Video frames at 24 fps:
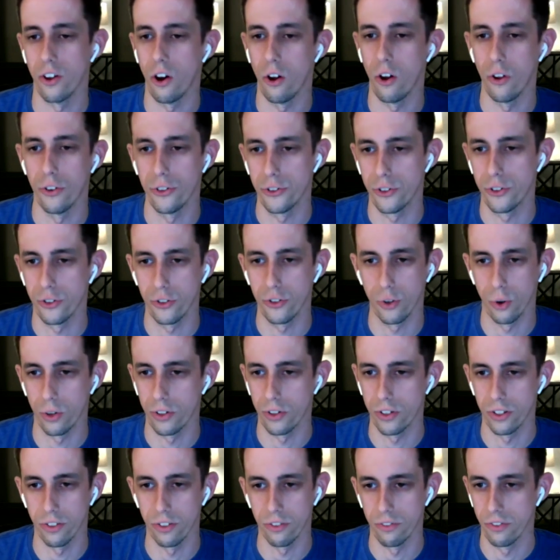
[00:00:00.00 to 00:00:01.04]
all sorts
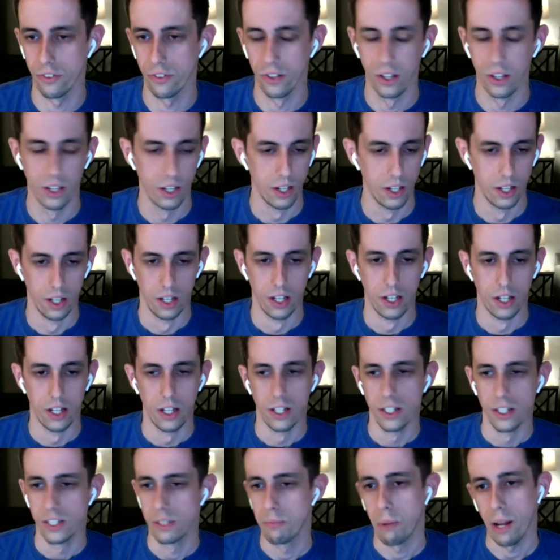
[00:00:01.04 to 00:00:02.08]
of
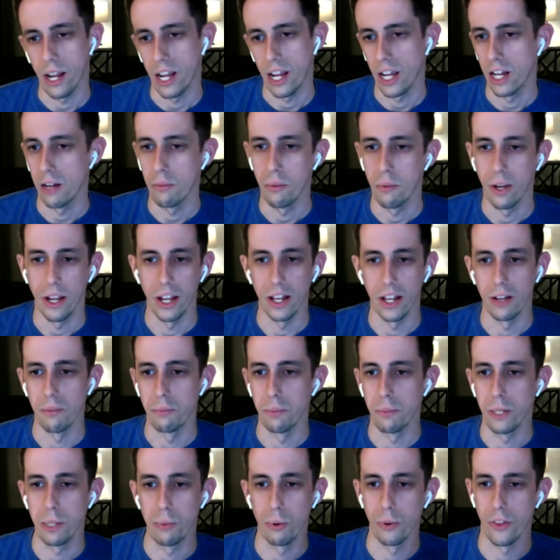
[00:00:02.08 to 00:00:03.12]
spam and
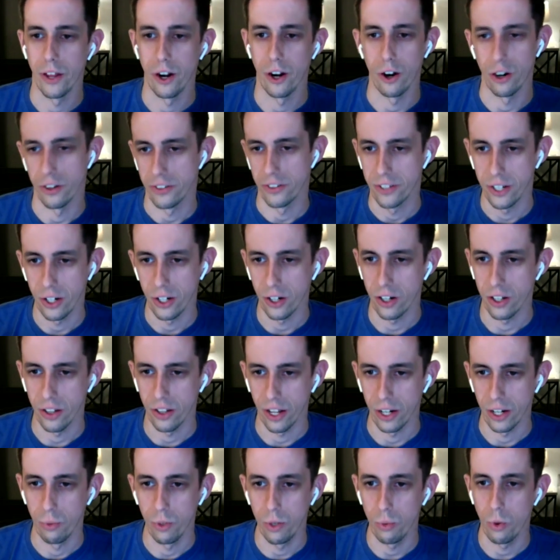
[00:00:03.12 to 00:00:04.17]
people that aren't serious. Like
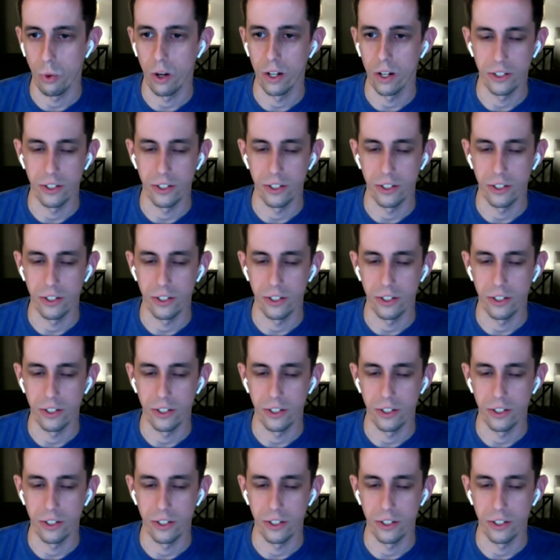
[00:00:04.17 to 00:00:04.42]
we want